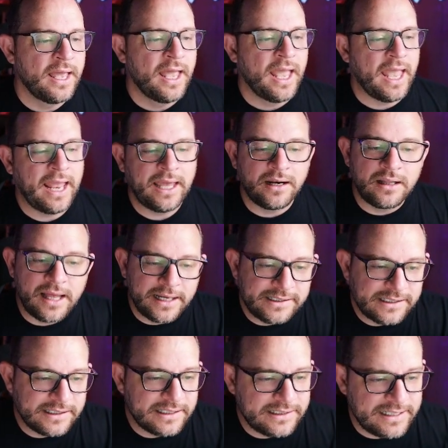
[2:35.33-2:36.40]

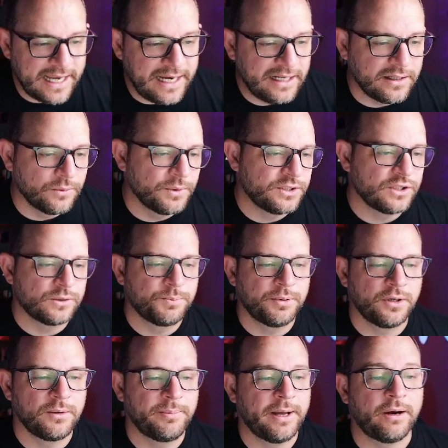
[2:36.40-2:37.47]
Analyzing the data, which is
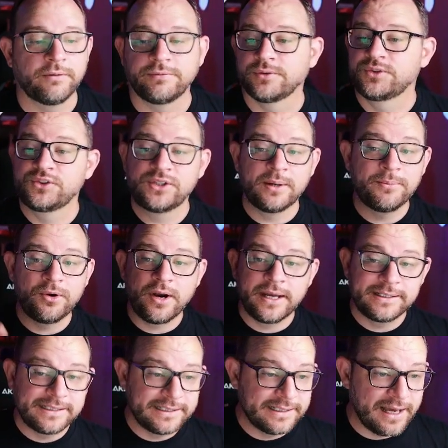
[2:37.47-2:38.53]
pretty powerful.
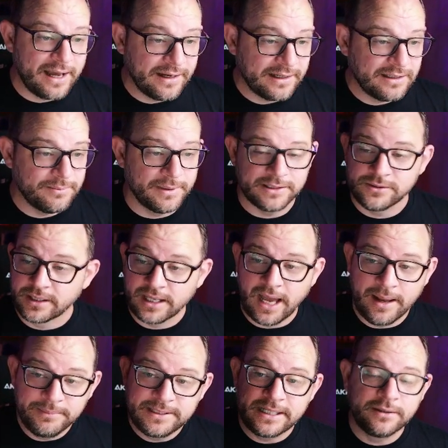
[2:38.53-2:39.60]
Summarizing documents. Like,
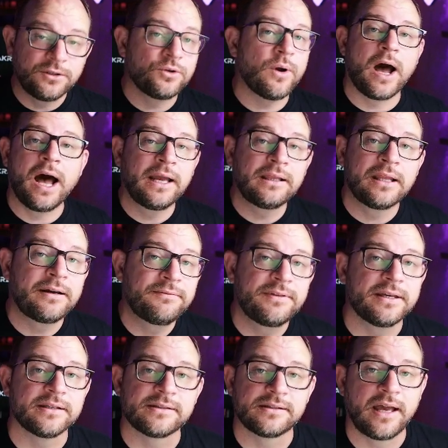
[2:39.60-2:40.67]
I'm telling you, I love
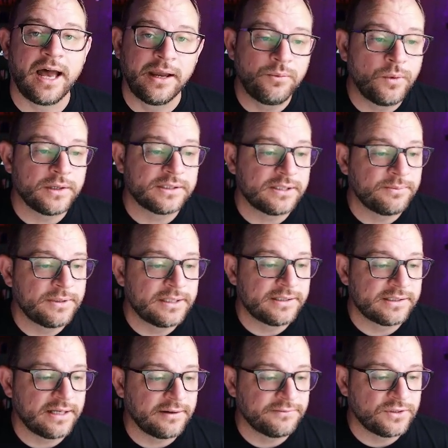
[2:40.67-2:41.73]
this. I want some of this
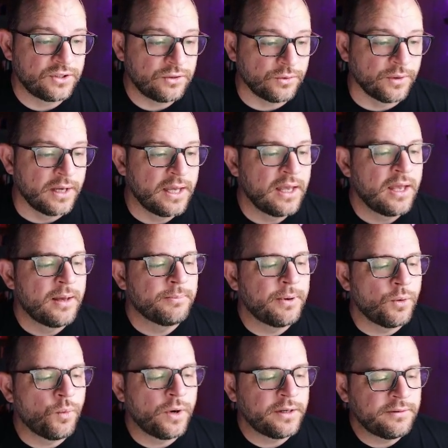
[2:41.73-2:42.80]
stuff too. But
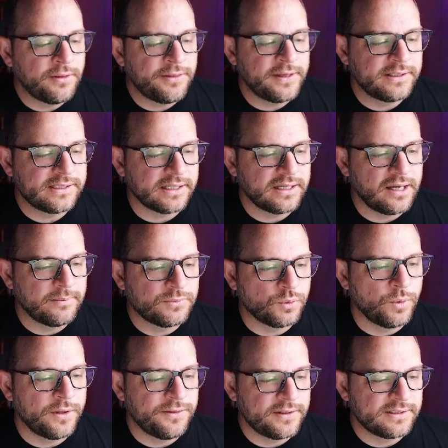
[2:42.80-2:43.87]
one of the things that comes
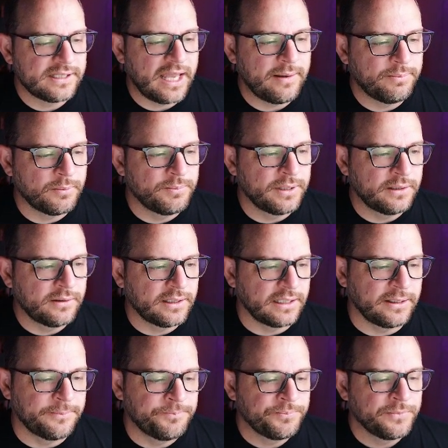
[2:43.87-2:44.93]
with this
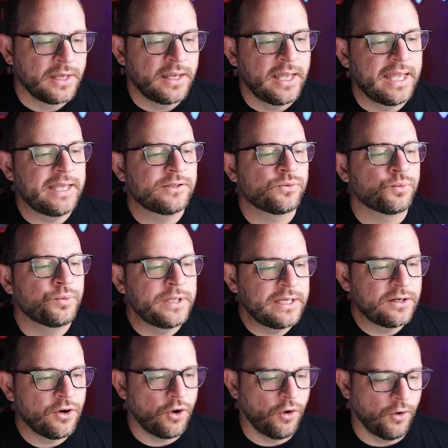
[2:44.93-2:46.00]
capability is
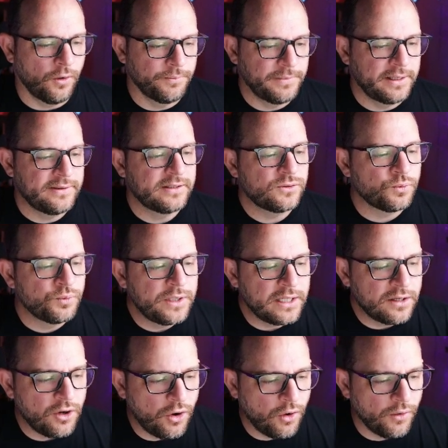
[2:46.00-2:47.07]
recall. And this
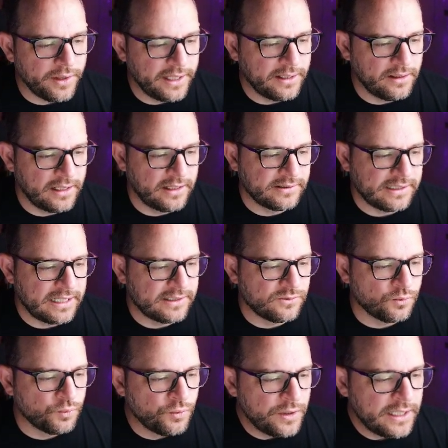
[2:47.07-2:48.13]
recall is
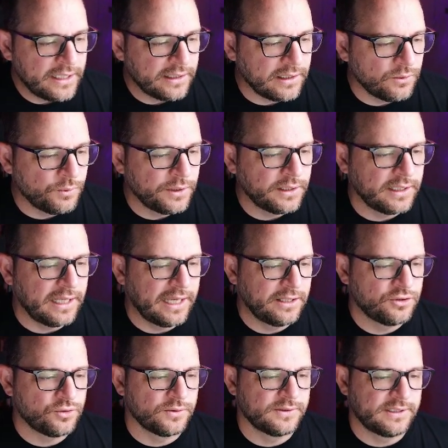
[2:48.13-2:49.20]
really, really
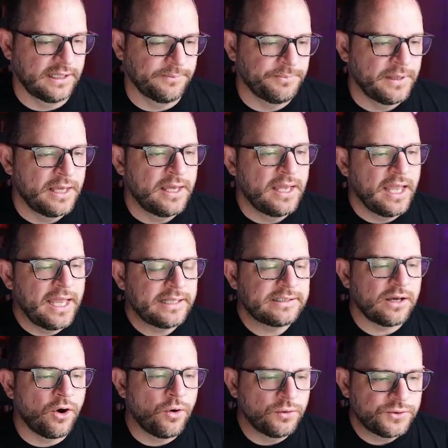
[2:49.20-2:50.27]
interesting. It's
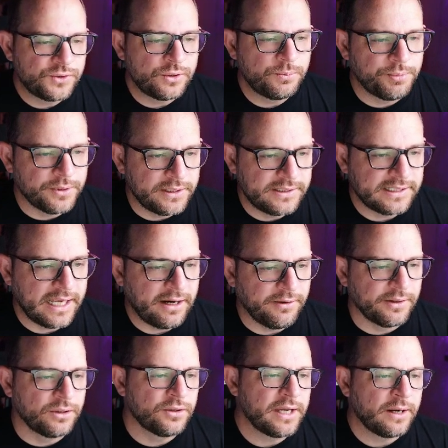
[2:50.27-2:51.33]
also pretty scary.
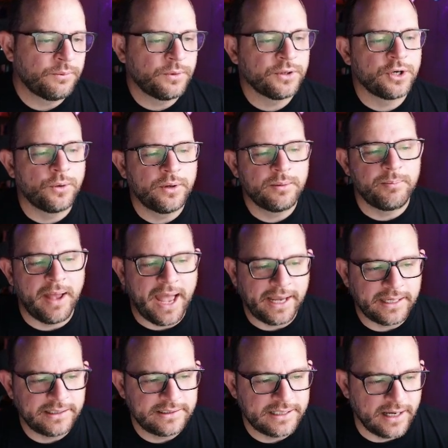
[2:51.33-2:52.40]
Look how we're going back
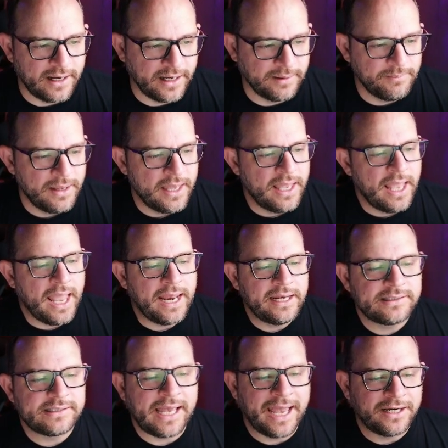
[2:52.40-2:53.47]
in time and
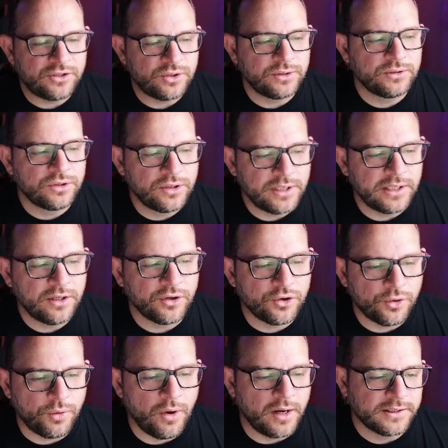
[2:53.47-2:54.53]
actually looking
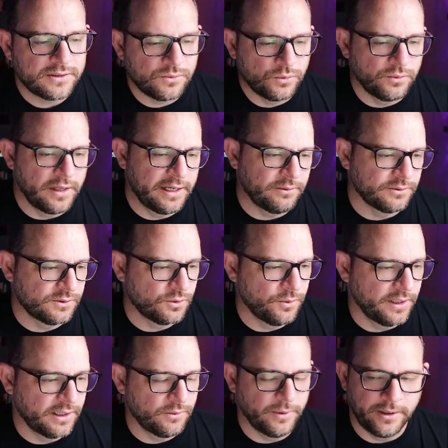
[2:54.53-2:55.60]
across. Oh, that was
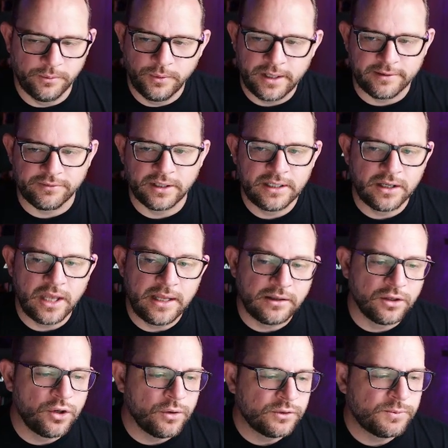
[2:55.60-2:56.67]
quick. Well, whatever.
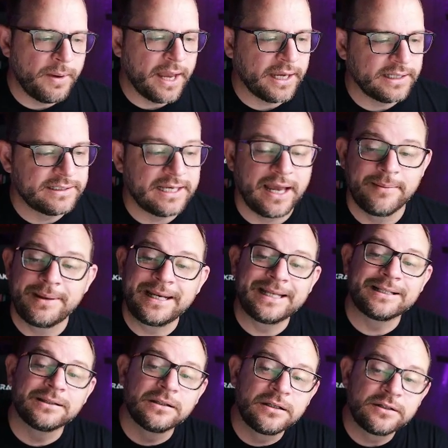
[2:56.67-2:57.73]
It goes back in time and
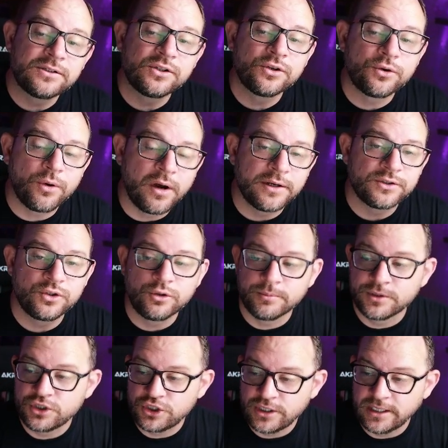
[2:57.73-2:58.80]
it looks across your
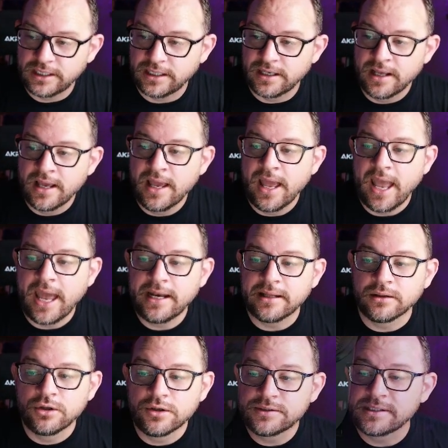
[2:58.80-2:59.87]
machine and it
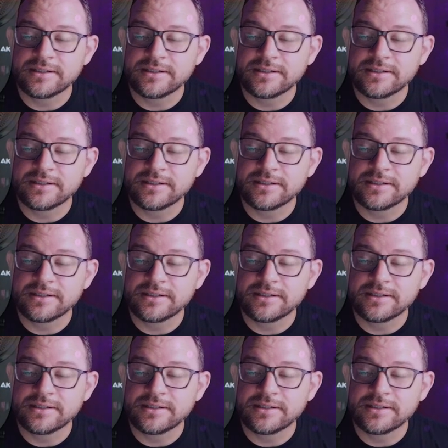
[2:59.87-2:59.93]
looks at